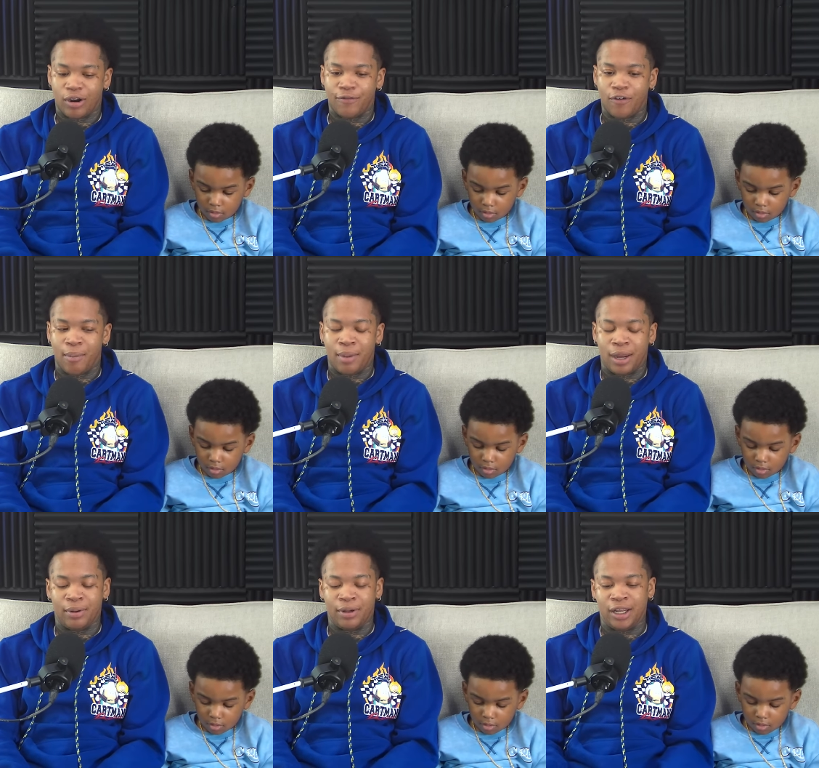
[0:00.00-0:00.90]
Speaker 1: for a minute,
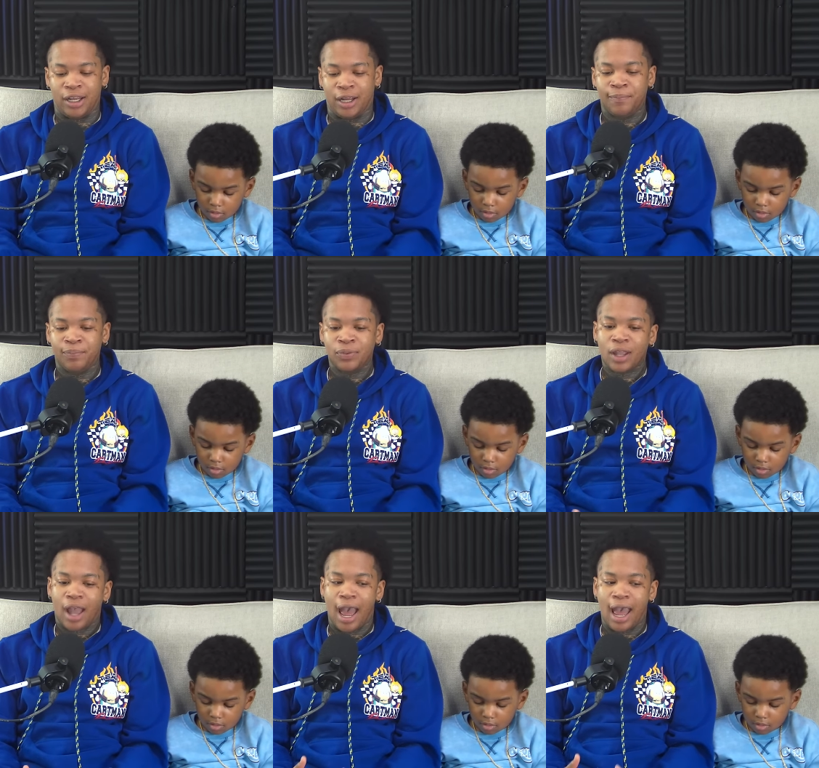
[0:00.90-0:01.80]
but then
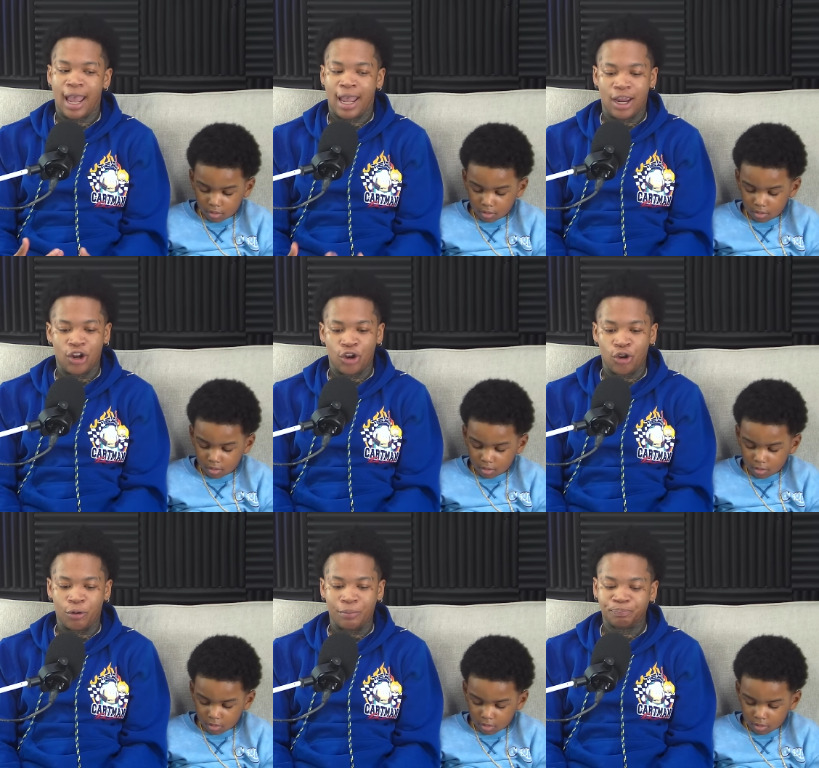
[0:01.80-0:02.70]
I had ended
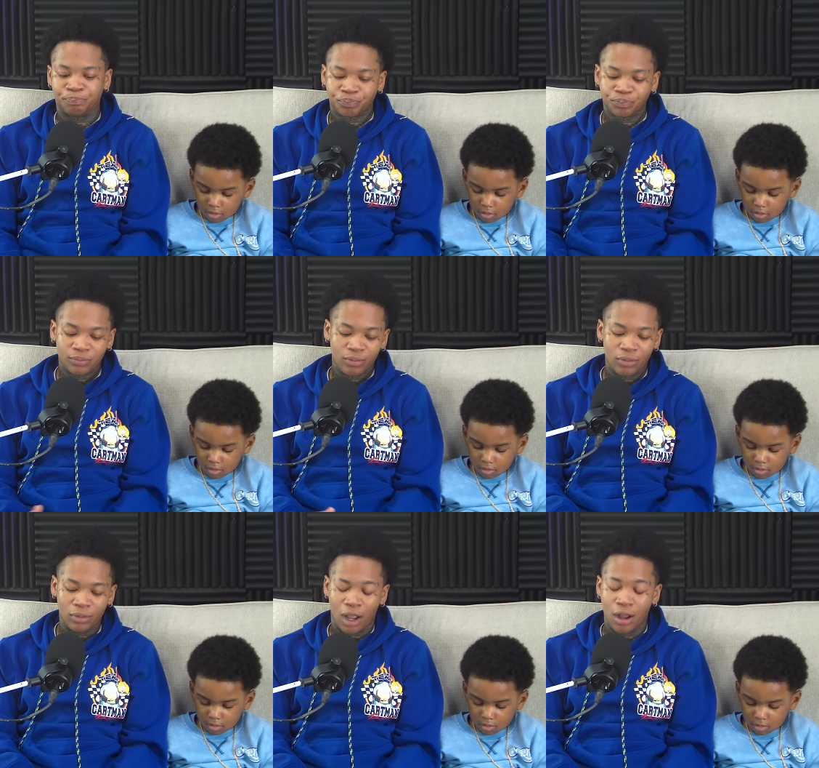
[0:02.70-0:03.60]
up
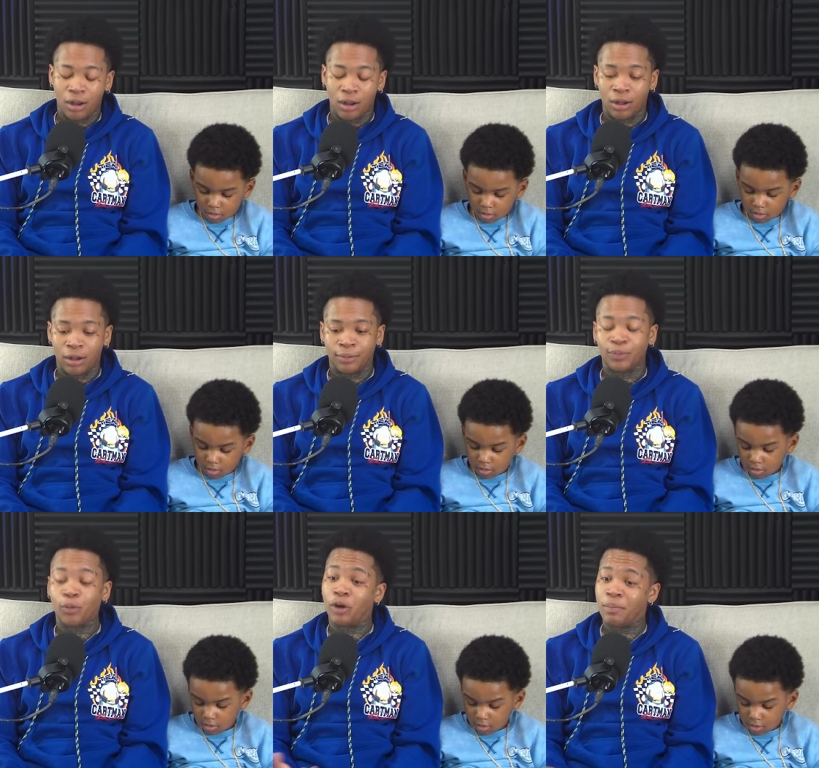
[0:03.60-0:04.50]
um,
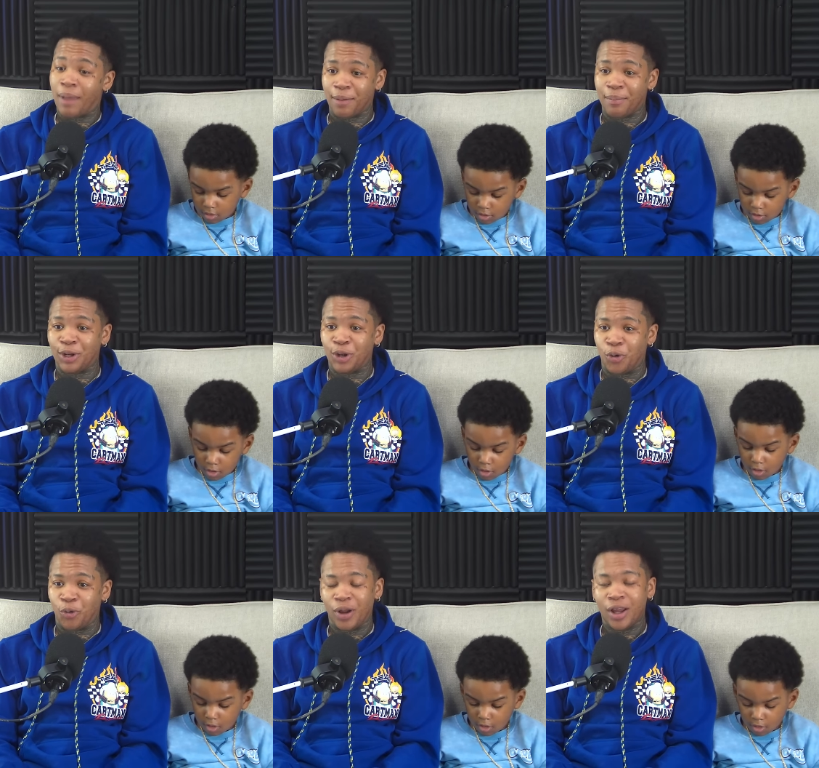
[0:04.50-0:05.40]
remaking me a new one.
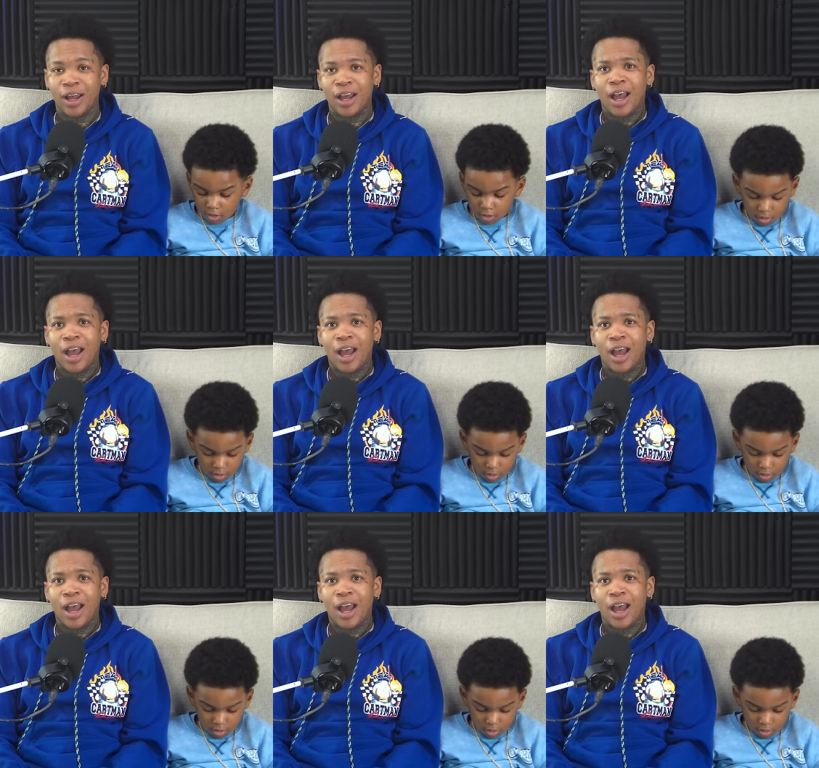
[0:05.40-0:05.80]
Yeah.